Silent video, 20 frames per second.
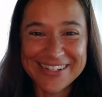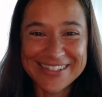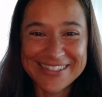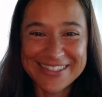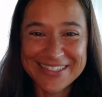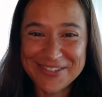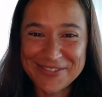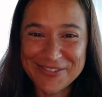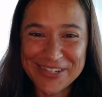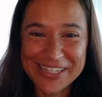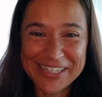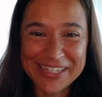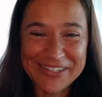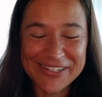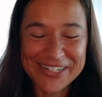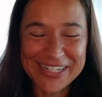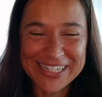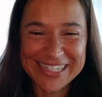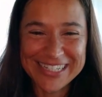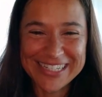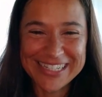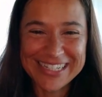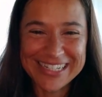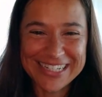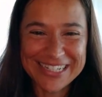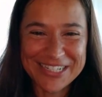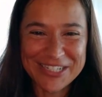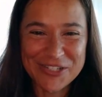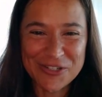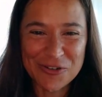It's really, really
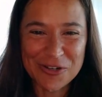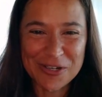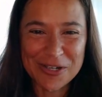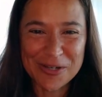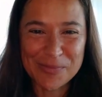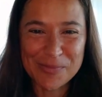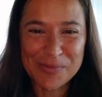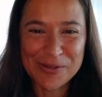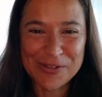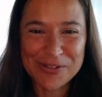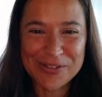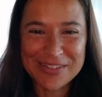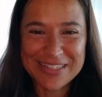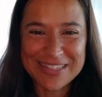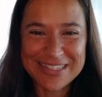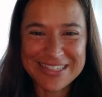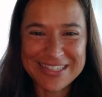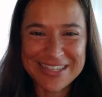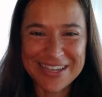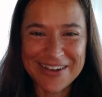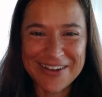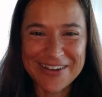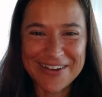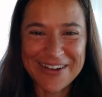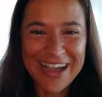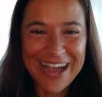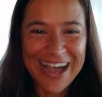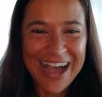enjoyable. So